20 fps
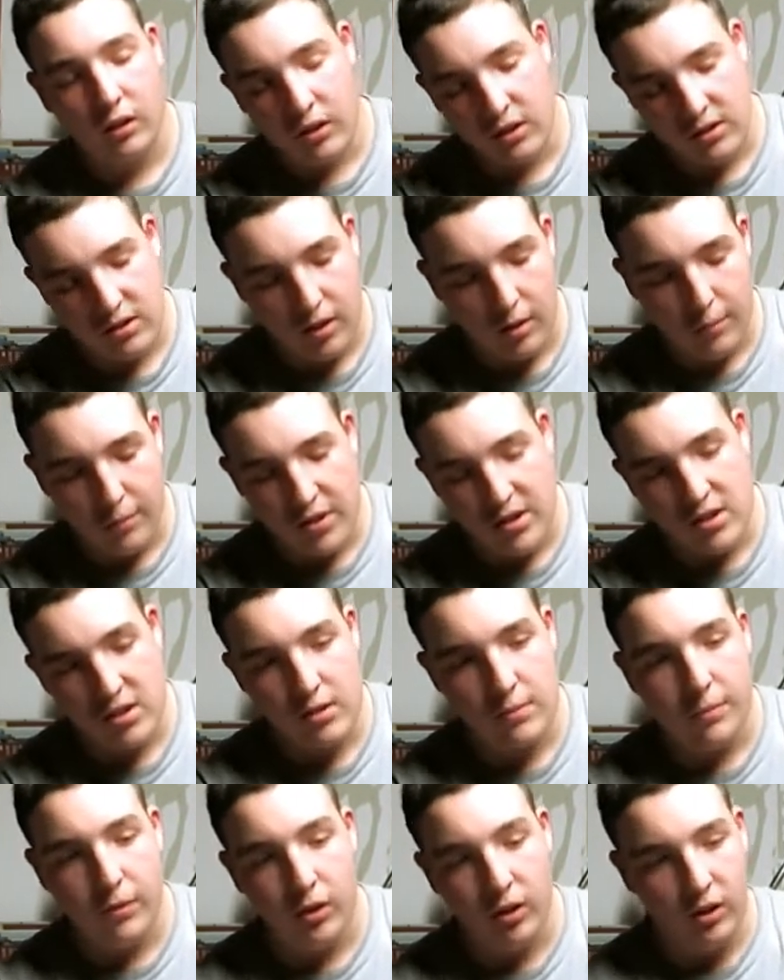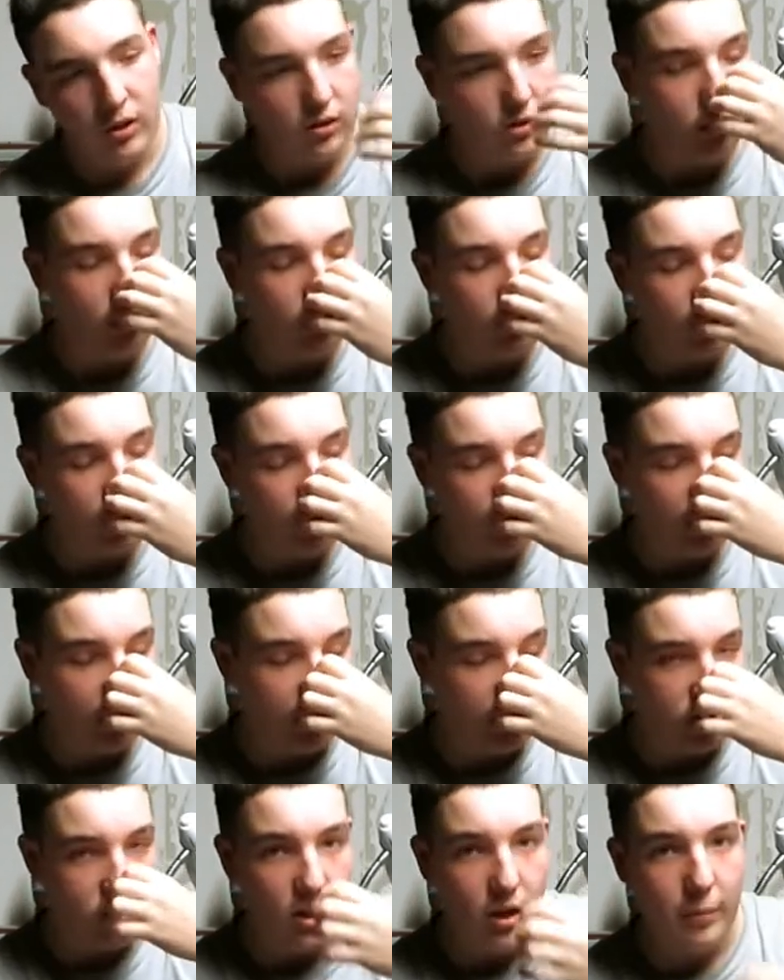this business building, looked
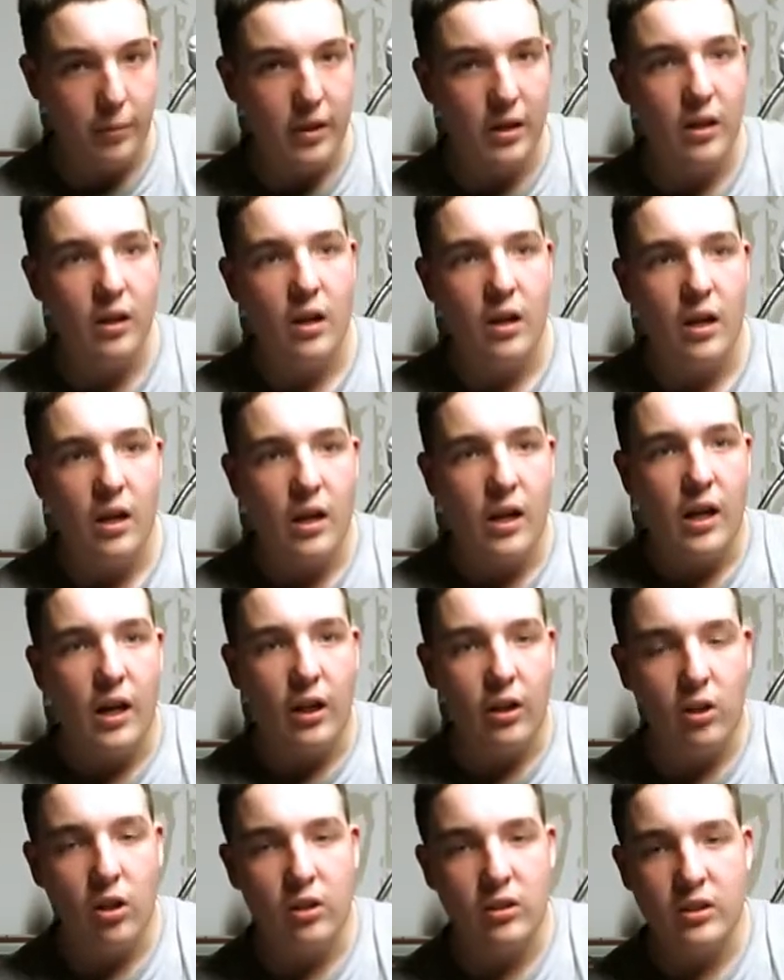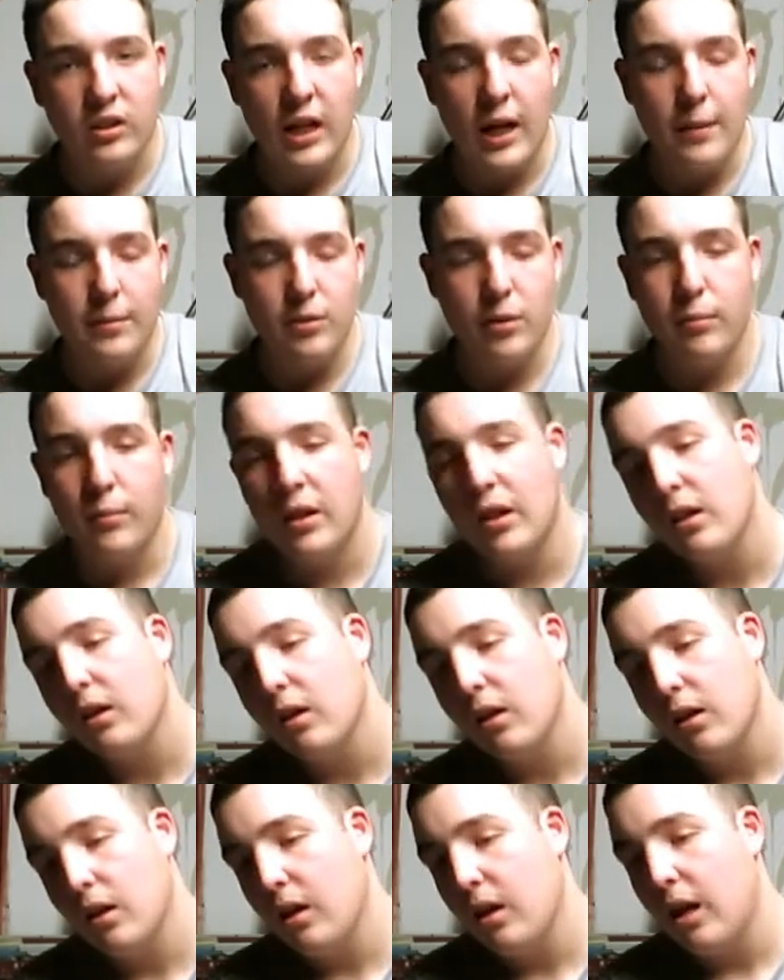and saw me and called the cops on
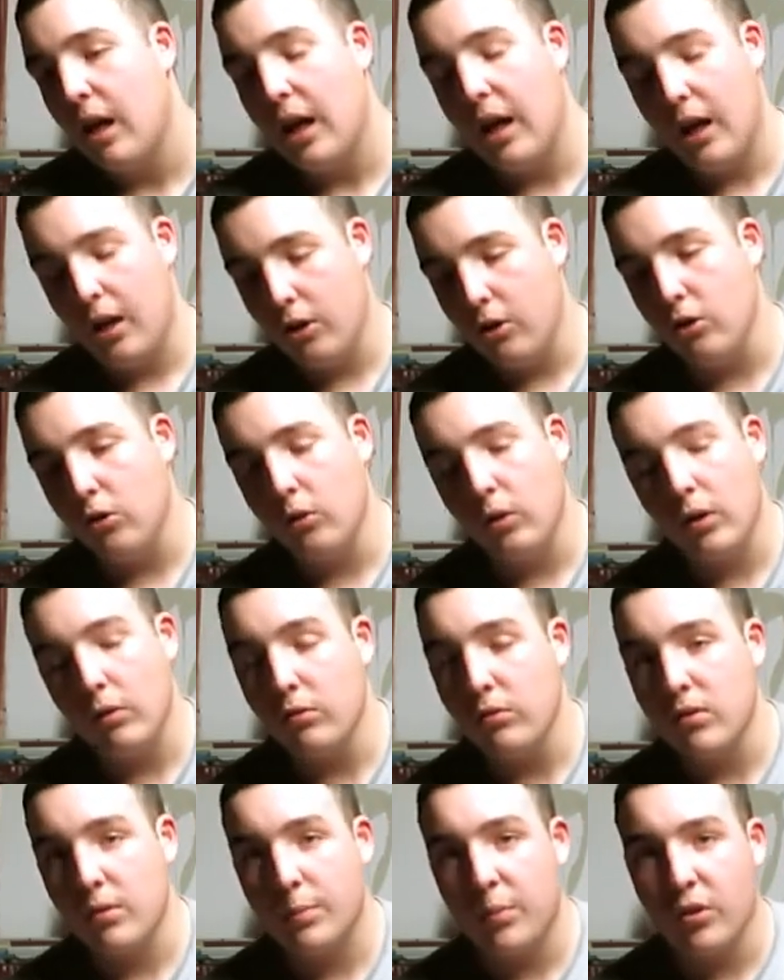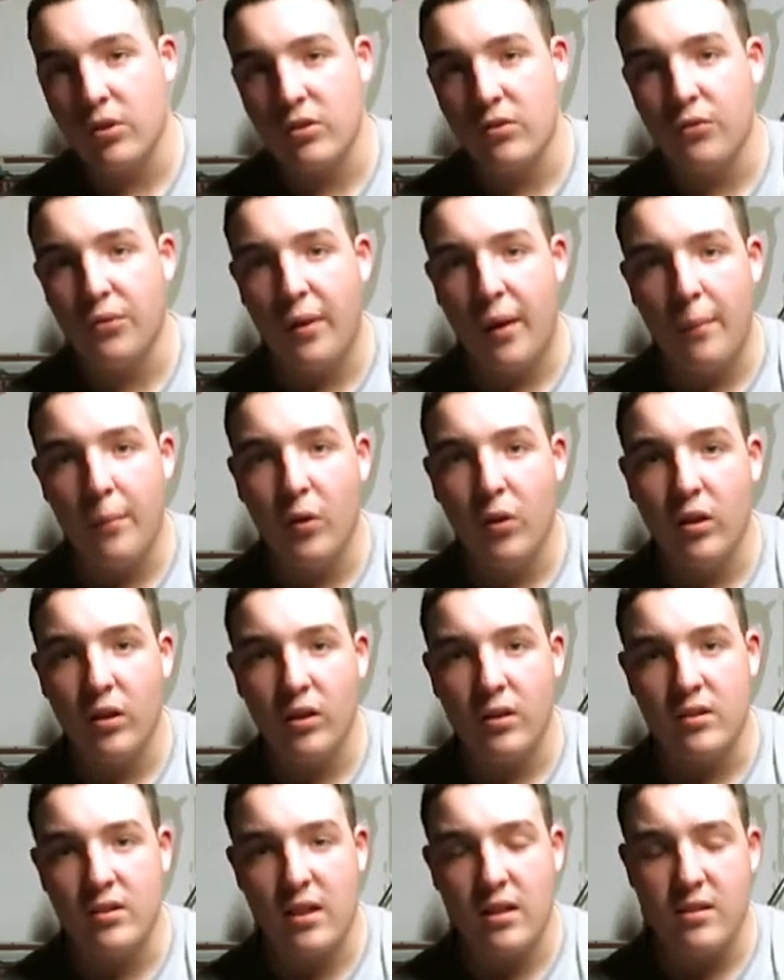me. And I knew it was a person from that
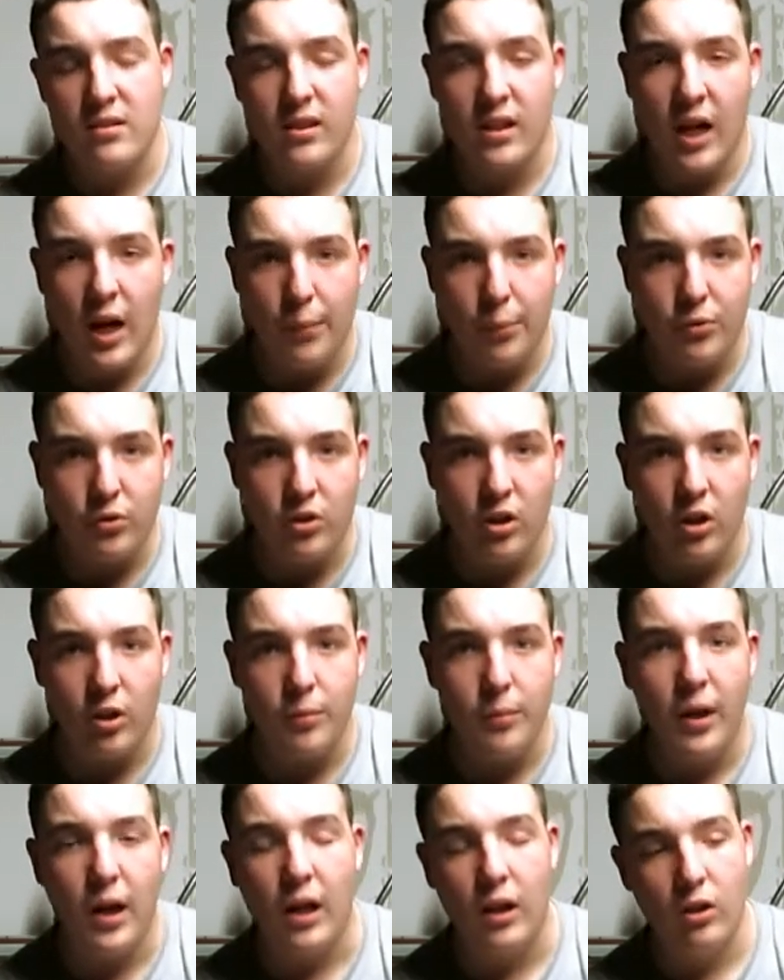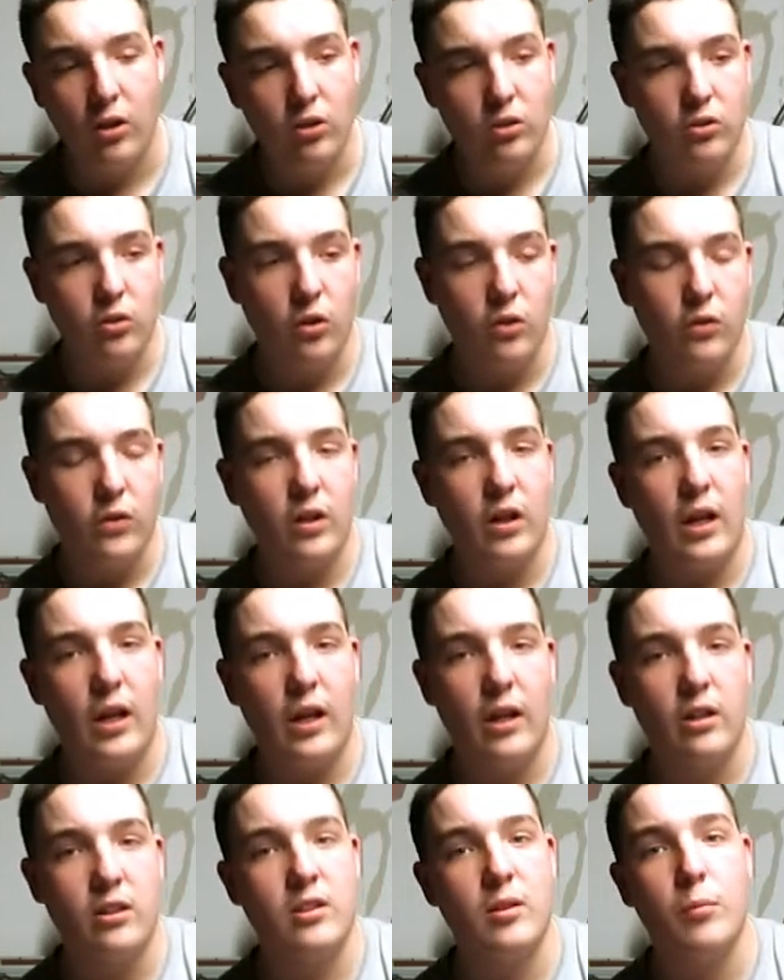building, because as the cop was talking to me, I looked over
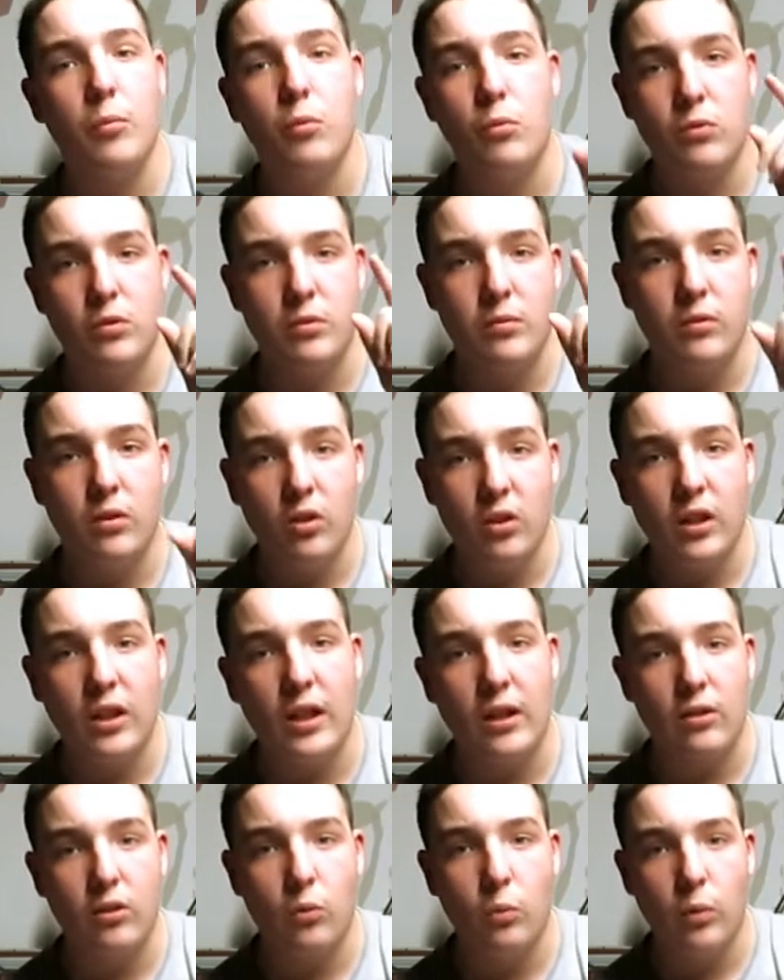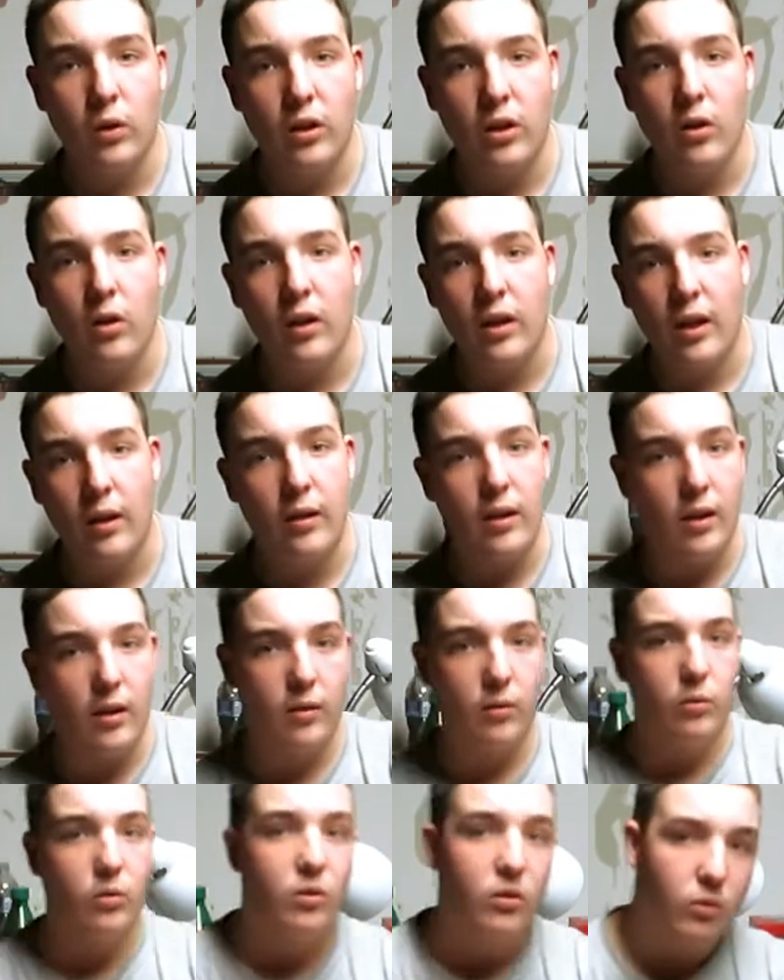and someone was looking out the window, and then
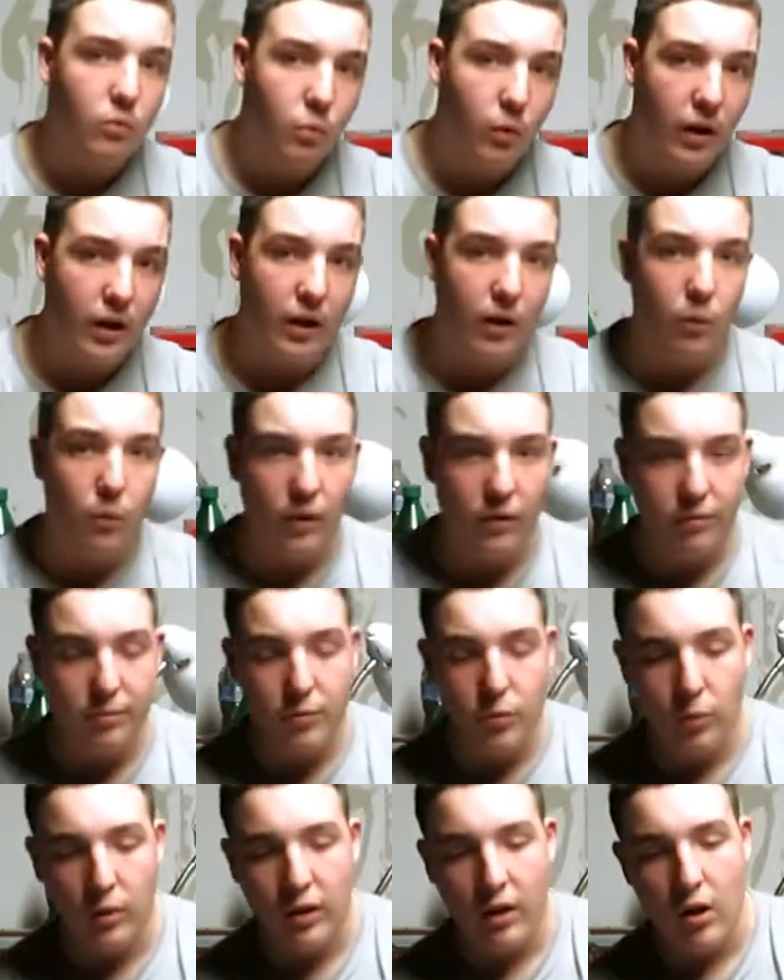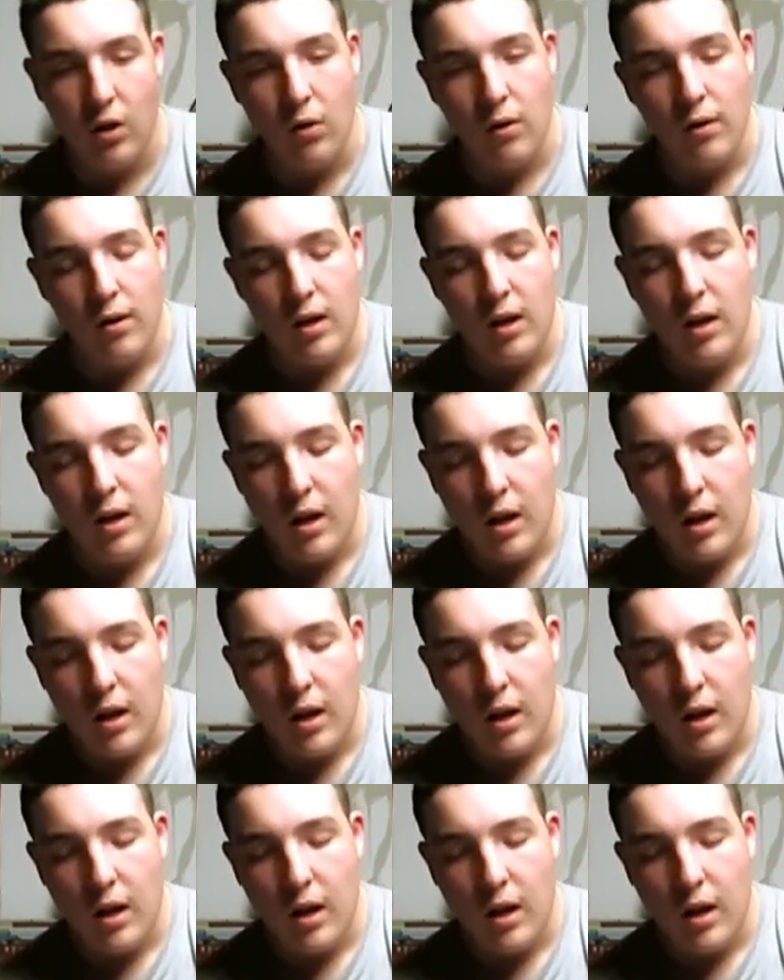they went away from the window.